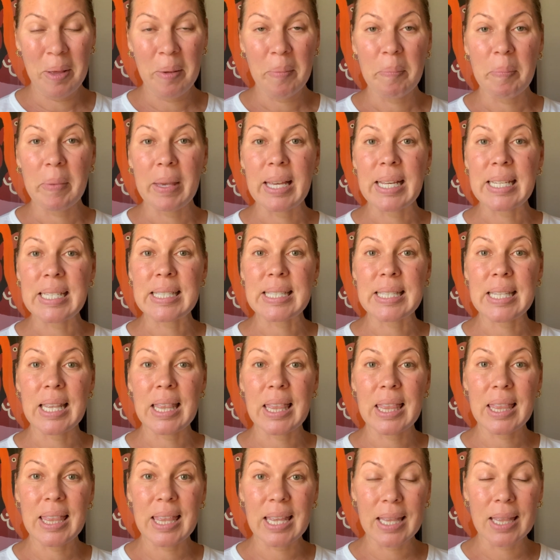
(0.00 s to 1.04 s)
Because
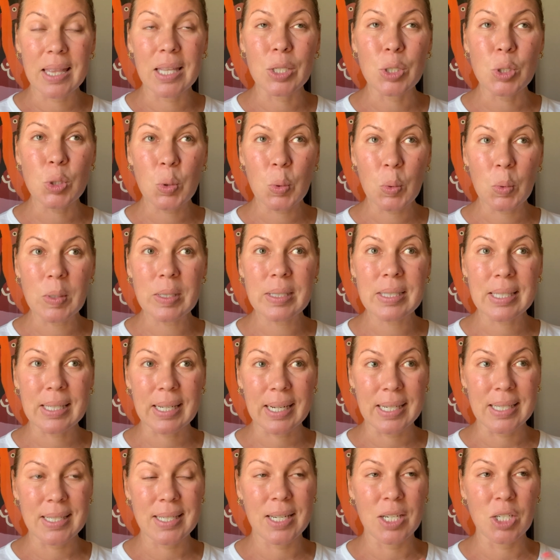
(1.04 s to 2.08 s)
the tools that
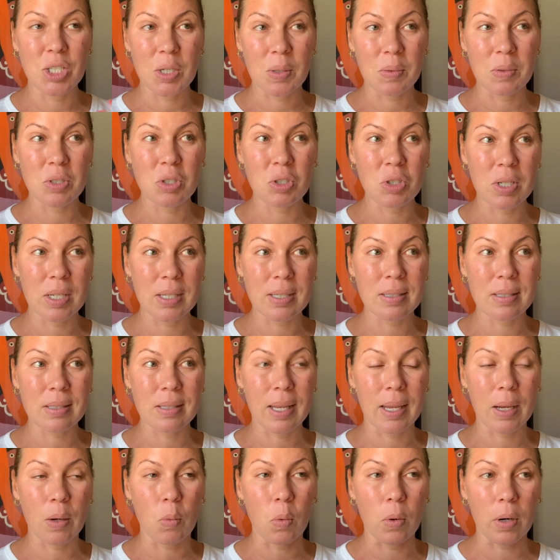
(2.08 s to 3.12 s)
I teach, I was just
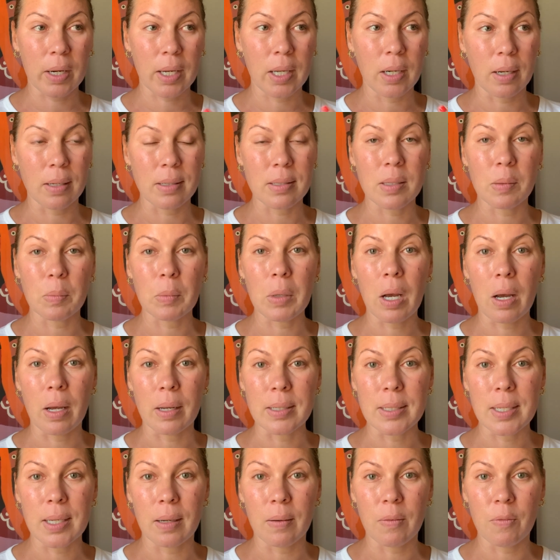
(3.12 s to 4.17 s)
working on some
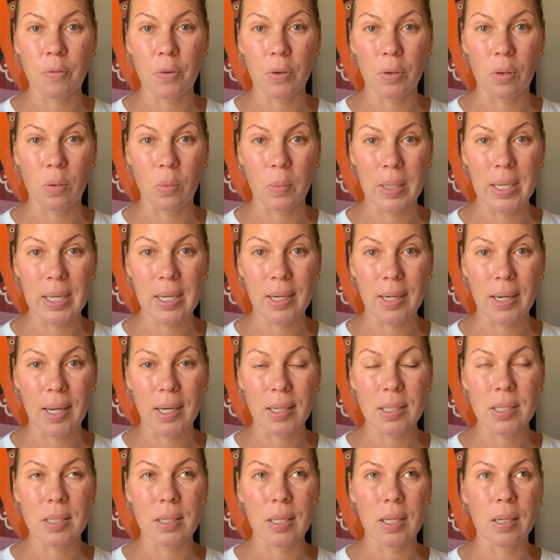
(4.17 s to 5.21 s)
content for the
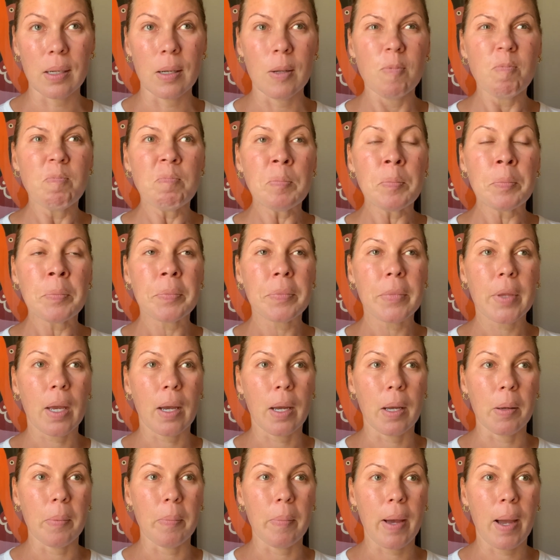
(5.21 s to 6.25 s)
Reconnect that
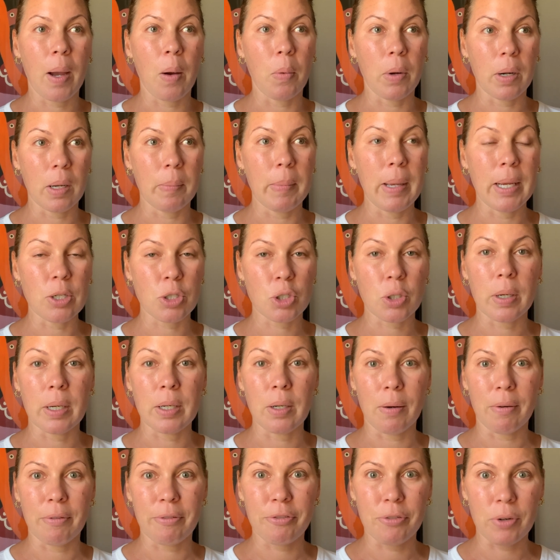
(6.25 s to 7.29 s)
I want to make sure I
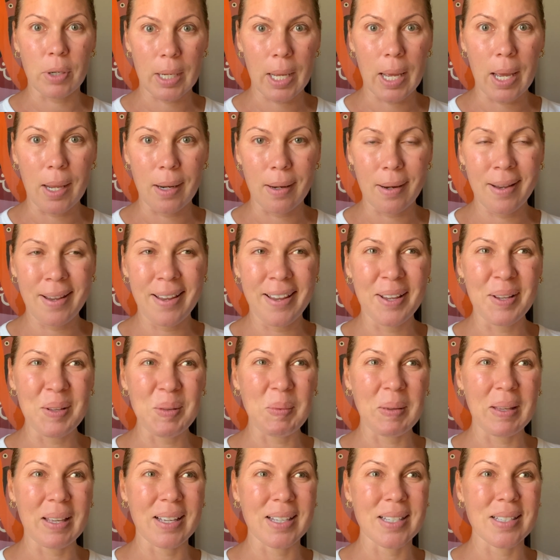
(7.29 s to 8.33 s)
don't forget,
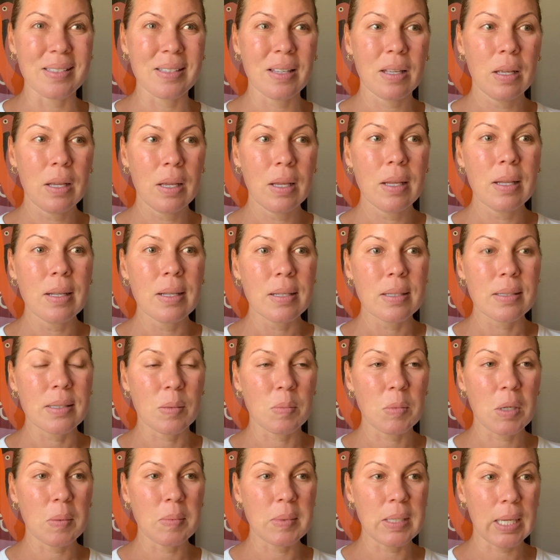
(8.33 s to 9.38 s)
because
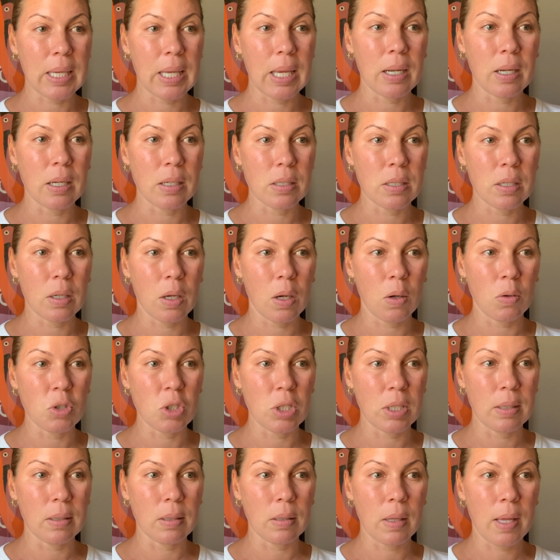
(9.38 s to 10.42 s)
sometimes I get into
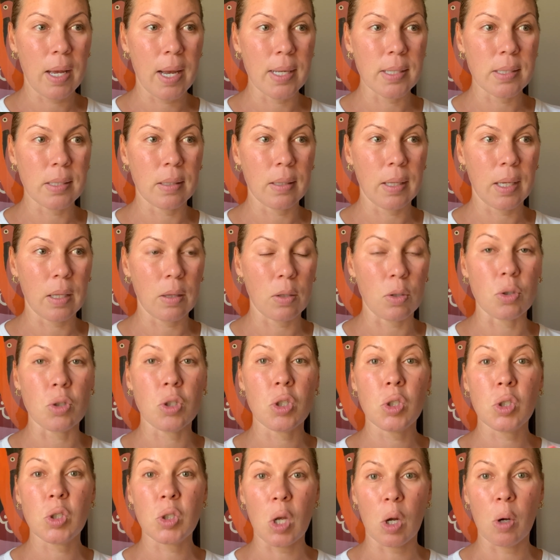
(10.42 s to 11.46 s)
coaching a class and there's
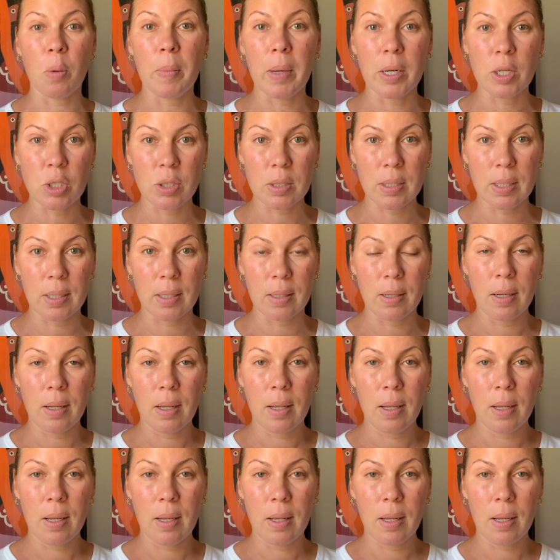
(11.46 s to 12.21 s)
so much that